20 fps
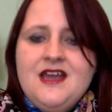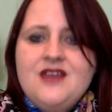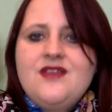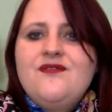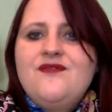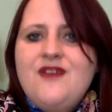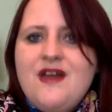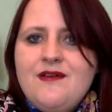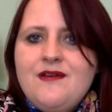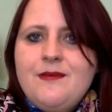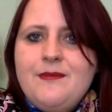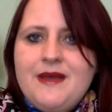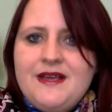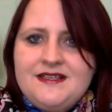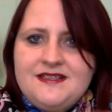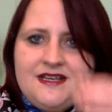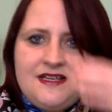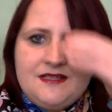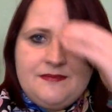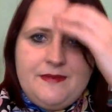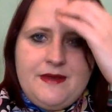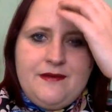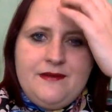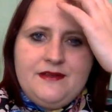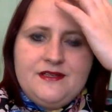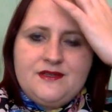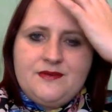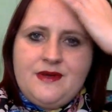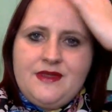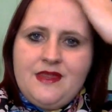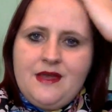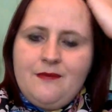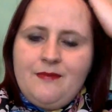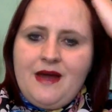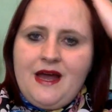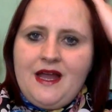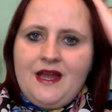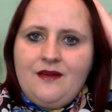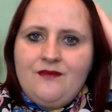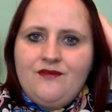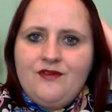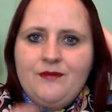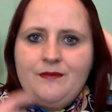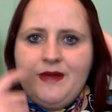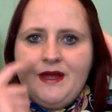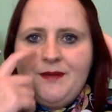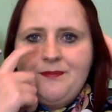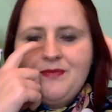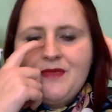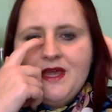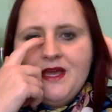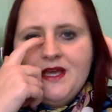the very best experience when they're buying from me.